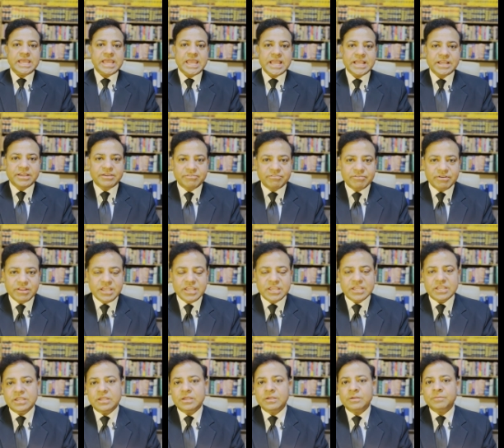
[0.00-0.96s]

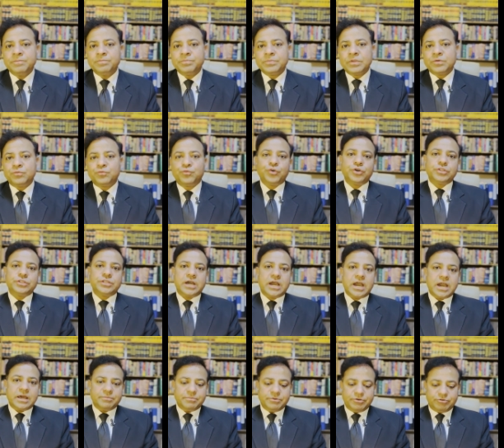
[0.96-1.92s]
agree for the
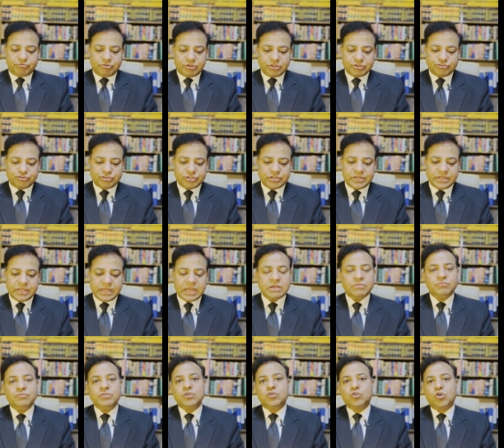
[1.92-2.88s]
arbitration and
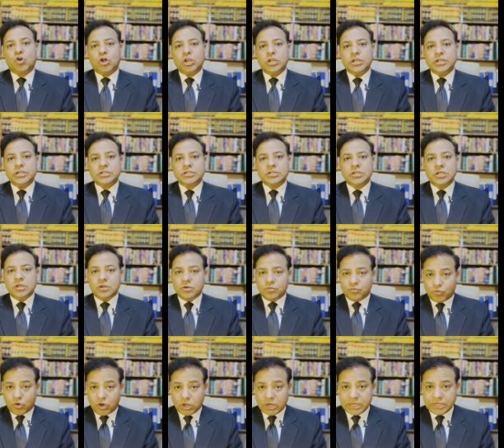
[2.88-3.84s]
we call it
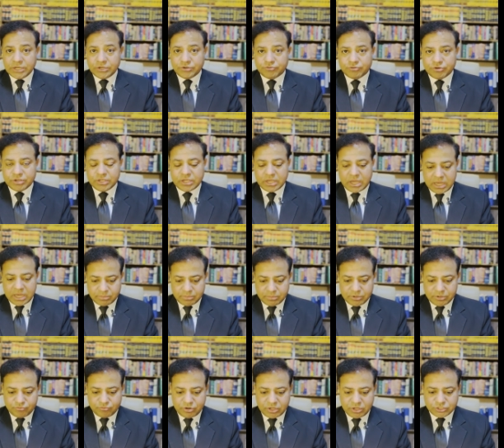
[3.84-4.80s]
voluntary
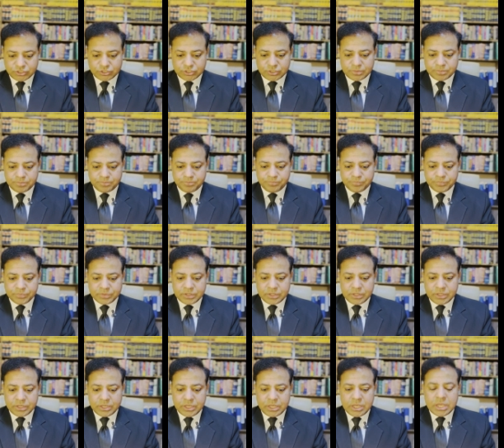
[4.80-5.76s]
arbitration.
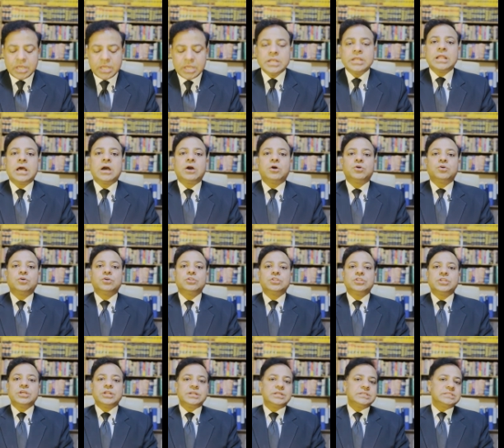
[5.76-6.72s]
Now,
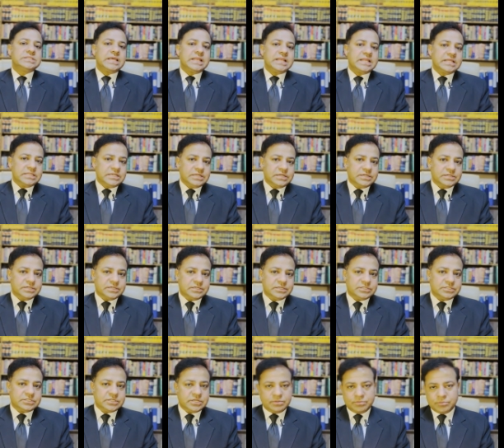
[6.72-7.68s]
there is another
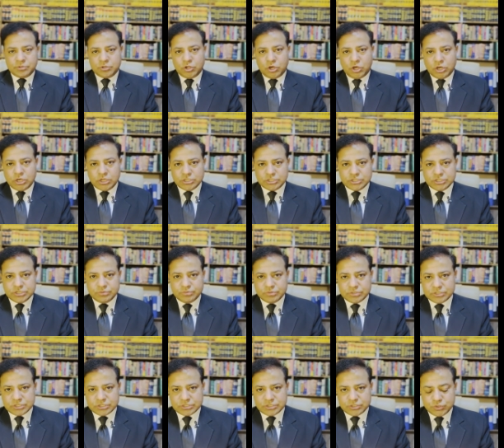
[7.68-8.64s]
terminology which
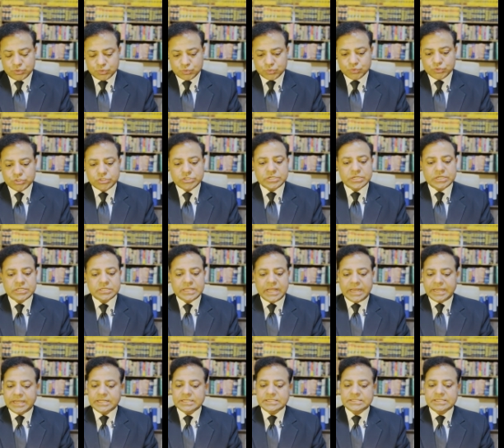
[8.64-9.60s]
is used,
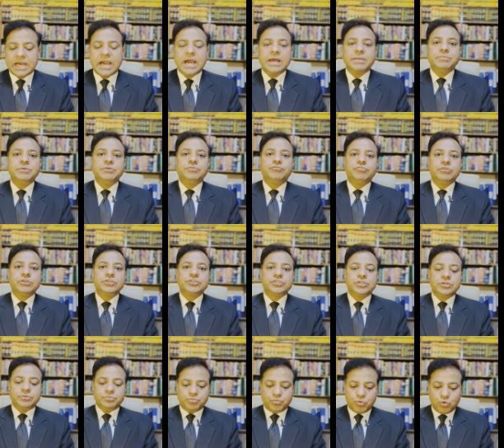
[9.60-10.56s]
that is
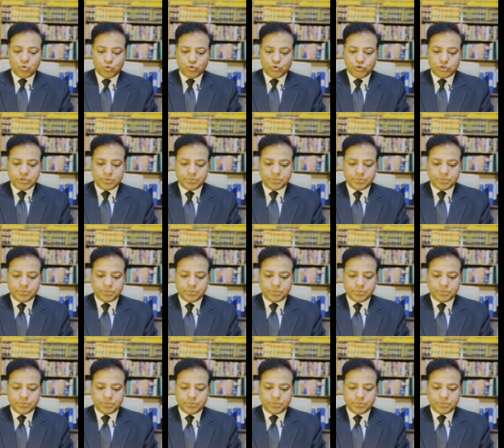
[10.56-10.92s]
arbitration board.